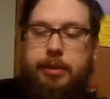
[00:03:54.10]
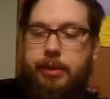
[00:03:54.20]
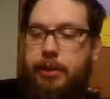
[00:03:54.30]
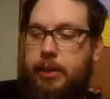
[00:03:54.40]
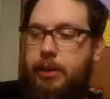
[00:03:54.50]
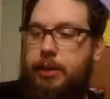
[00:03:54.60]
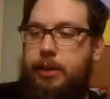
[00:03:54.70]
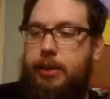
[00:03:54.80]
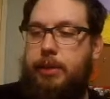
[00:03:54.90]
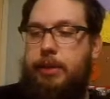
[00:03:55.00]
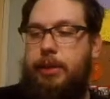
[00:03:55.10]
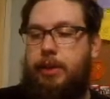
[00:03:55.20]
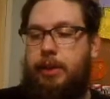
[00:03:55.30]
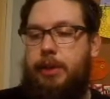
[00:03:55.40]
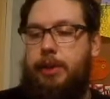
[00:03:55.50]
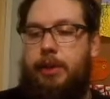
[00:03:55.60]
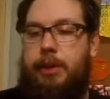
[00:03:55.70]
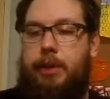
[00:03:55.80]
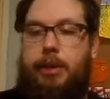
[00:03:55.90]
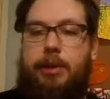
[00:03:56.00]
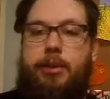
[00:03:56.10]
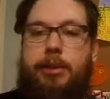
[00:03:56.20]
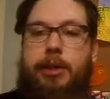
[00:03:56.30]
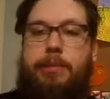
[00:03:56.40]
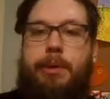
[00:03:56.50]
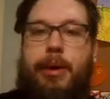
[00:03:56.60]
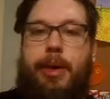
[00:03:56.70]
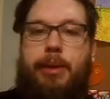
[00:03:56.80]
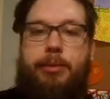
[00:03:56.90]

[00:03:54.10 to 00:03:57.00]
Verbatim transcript: Right. Then the green pack,